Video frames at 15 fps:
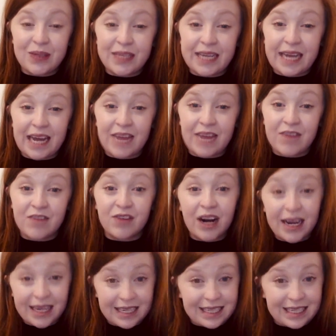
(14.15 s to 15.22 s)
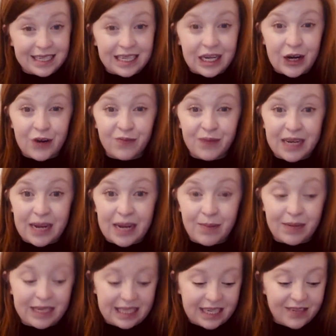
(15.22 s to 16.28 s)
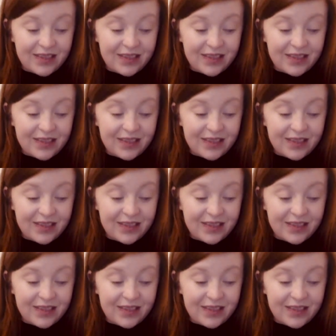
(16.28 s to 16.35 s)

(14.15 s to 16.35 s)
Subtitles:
a variety of manipulatives